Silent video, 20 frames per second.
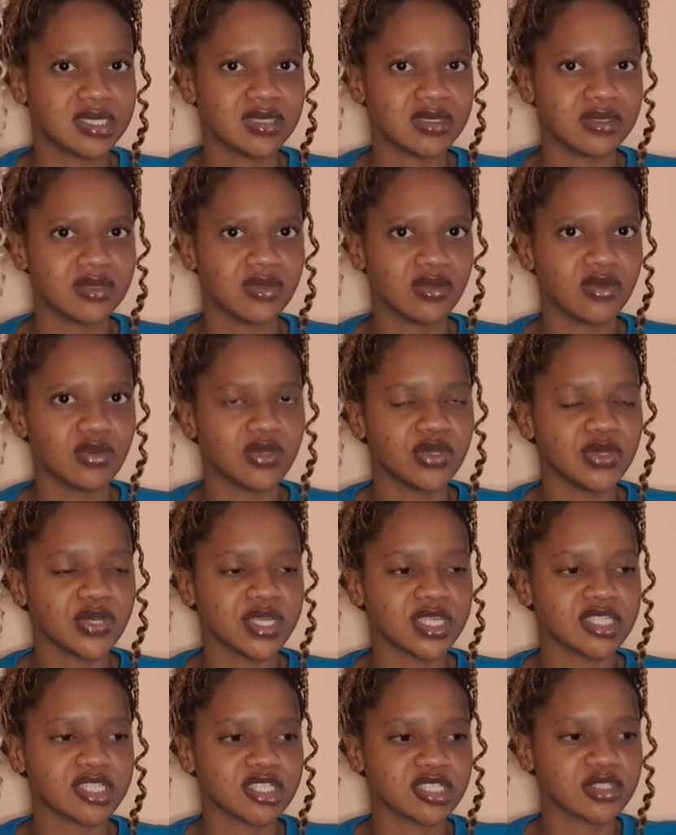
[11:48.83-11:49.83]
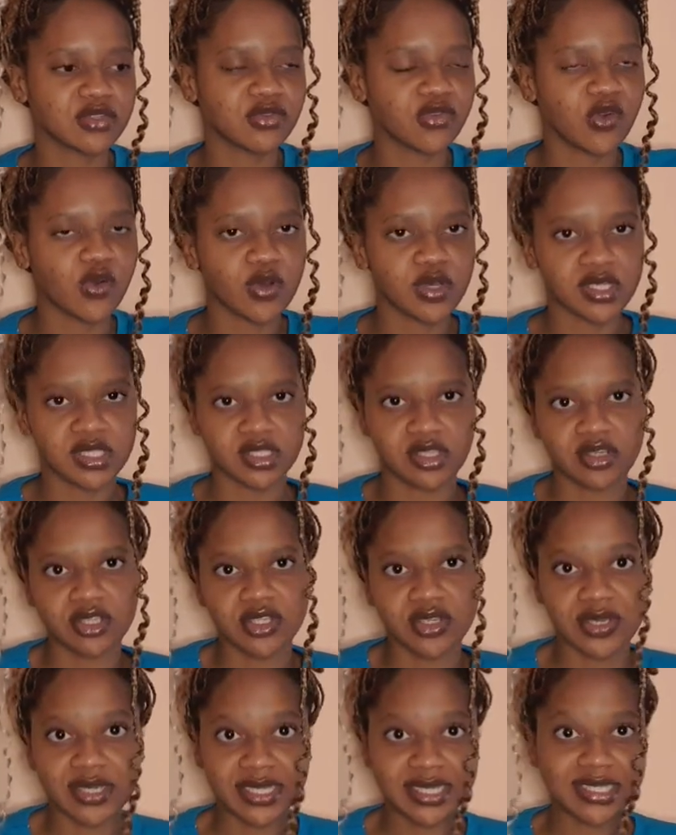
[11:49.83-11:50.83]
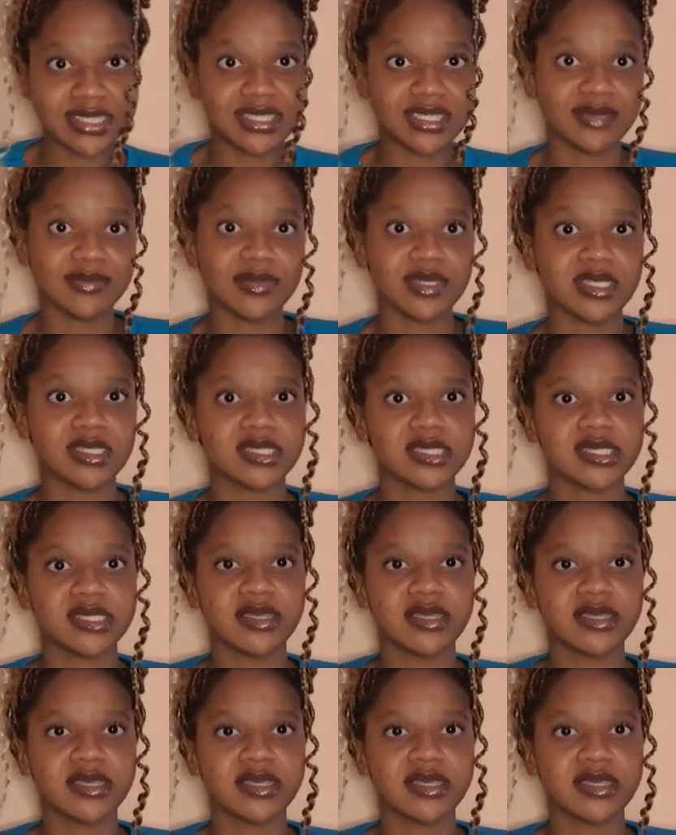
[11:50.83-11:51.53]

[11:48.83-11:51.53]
You know, you can just focus on your academics.